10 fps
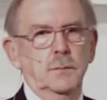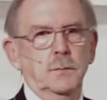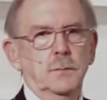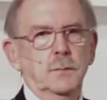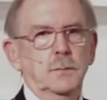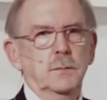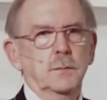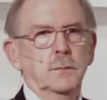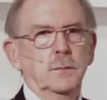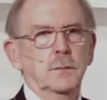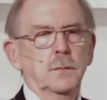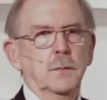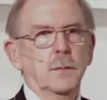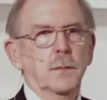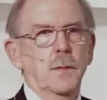
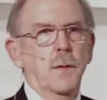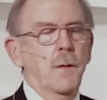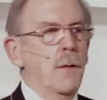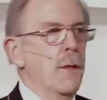(no one is talking)